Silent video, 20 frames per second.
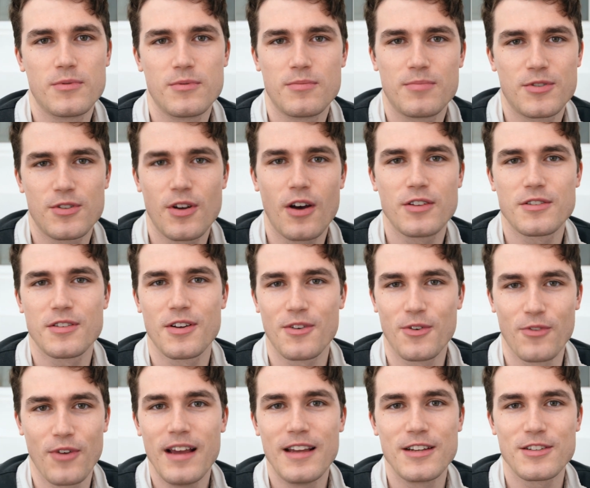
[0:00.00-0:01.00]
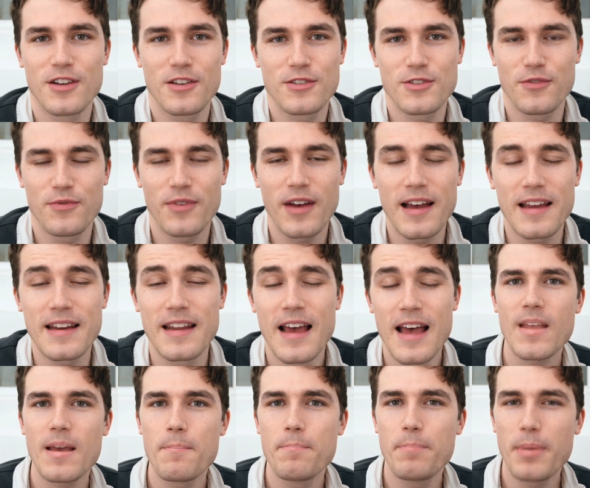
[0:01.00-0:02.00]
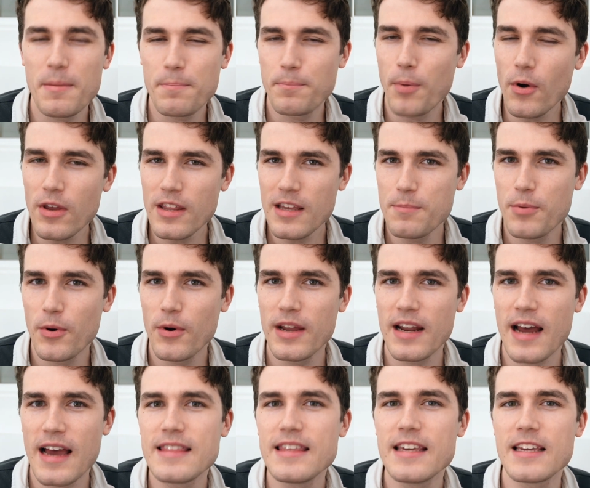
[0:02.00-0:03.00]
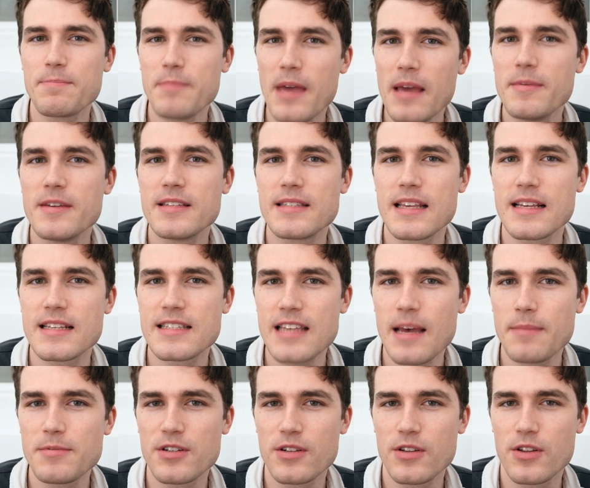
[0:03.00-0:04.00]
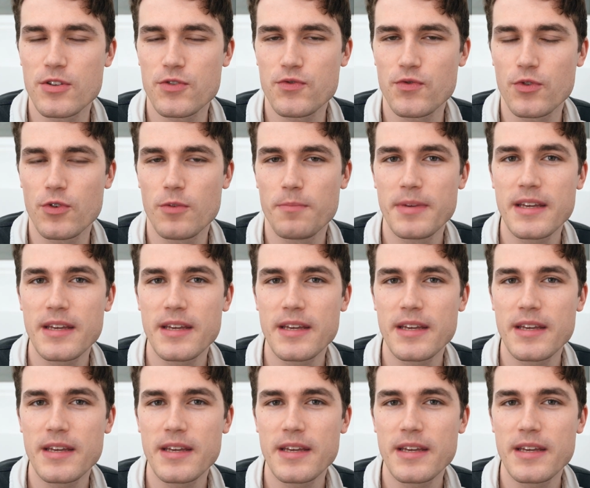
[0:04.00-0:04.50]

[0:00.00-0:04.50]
shots are great, shots are fine. But Boiling Point, I think, maybe is the exception to this rule,